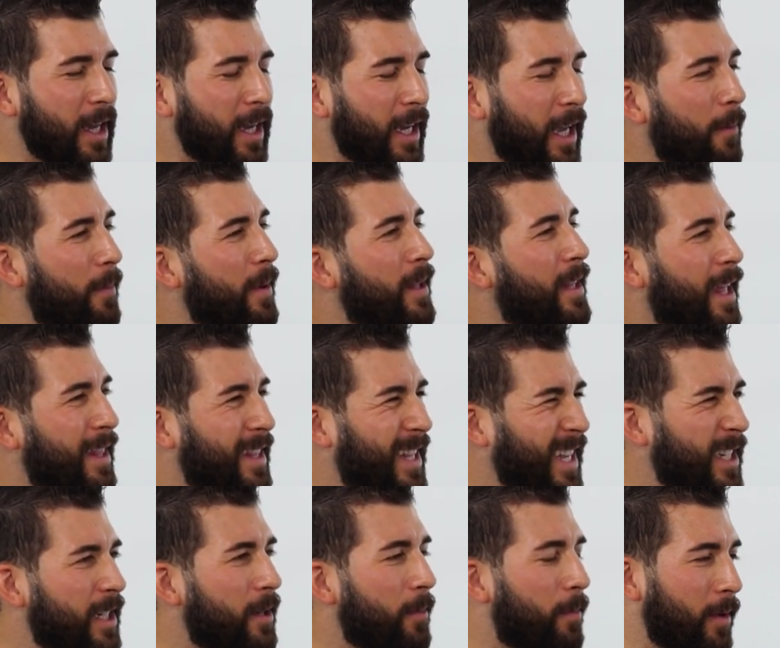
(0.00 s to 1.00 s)
keeping that
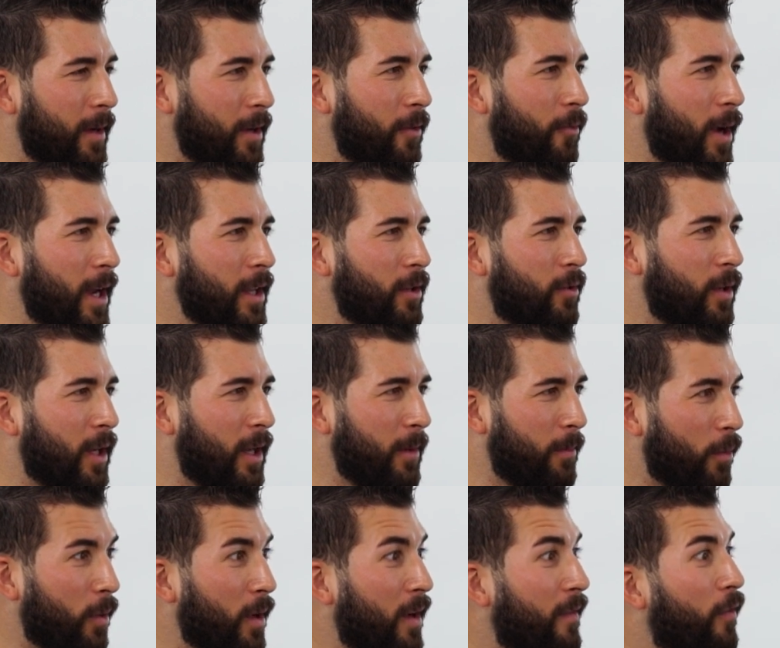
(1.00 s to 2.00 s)
discipline, right? To
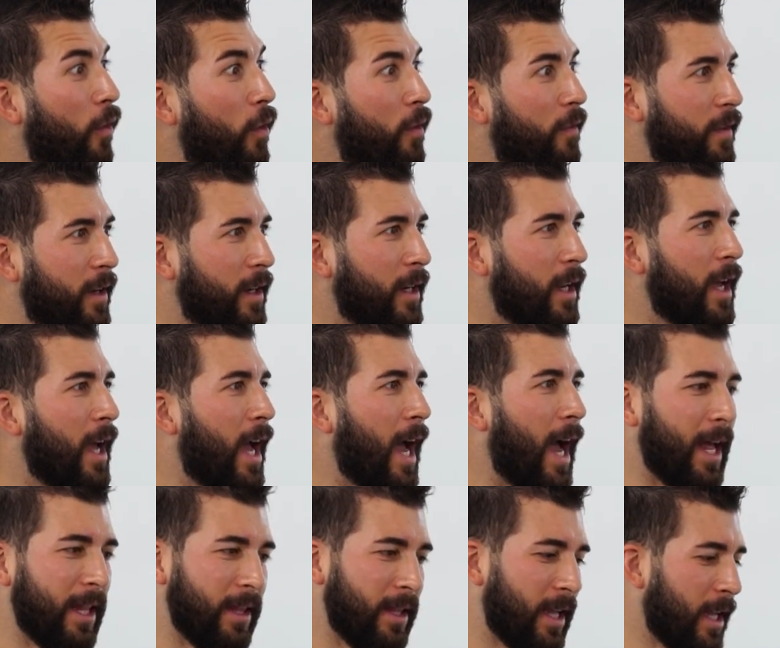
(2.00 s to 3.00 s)
keep on evolving.
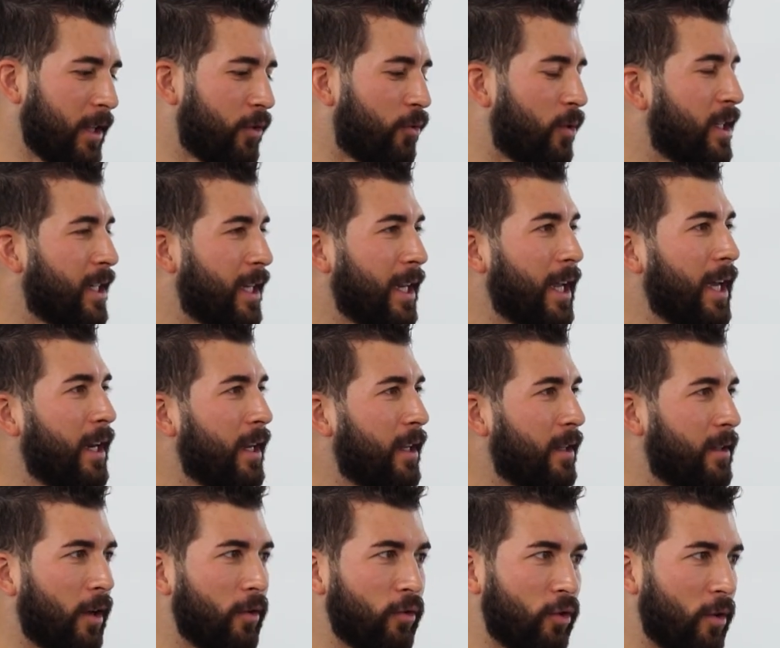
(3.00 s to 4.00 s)
And that
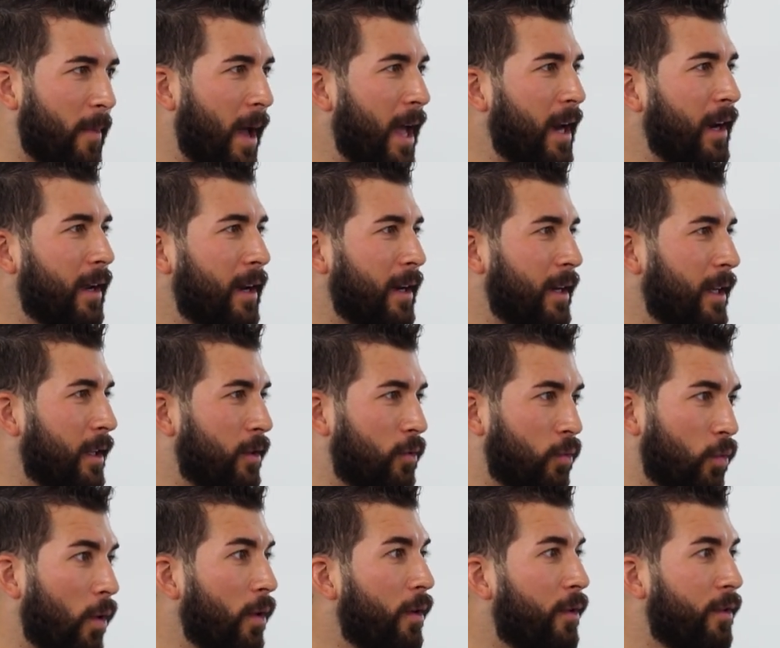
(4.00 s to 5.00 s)
translated automatically
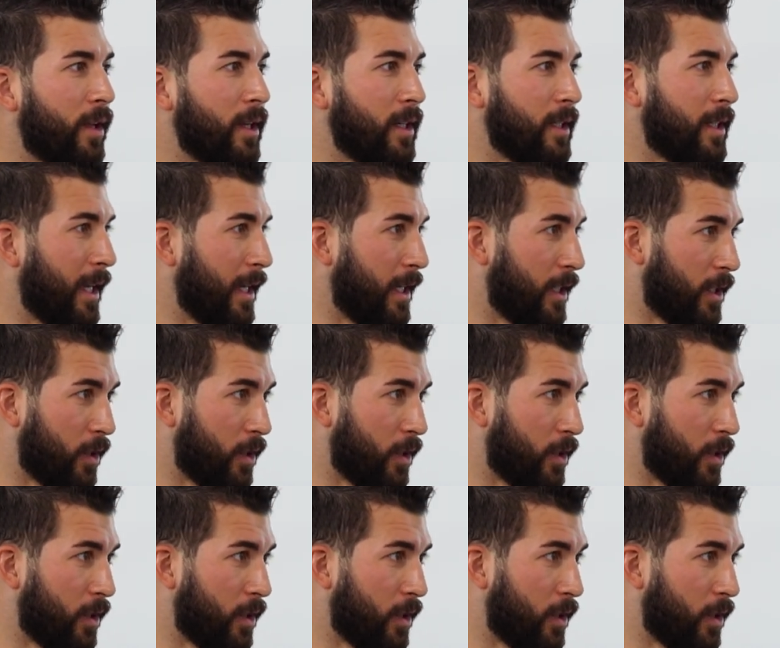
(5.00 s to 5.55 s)
into other things like